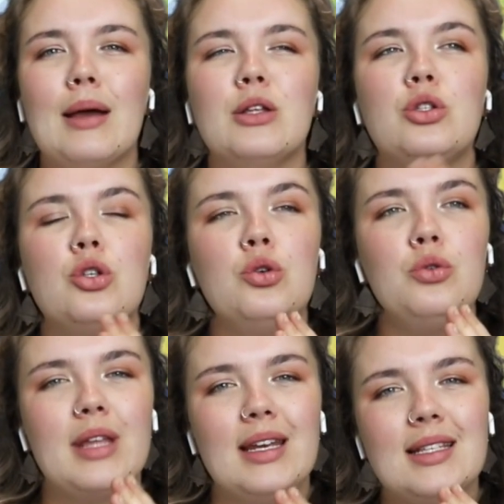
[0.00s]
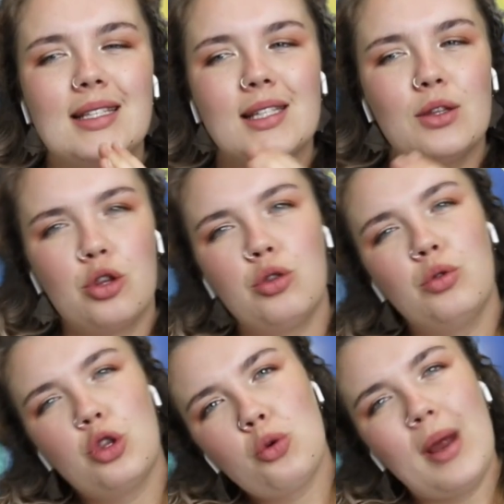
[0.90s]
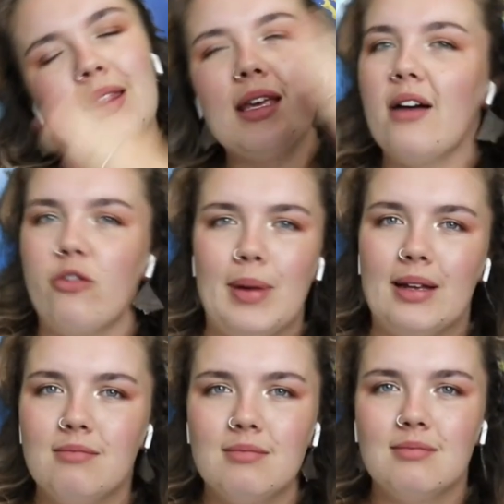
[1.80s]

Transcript: zoo that is throughout the alphabet.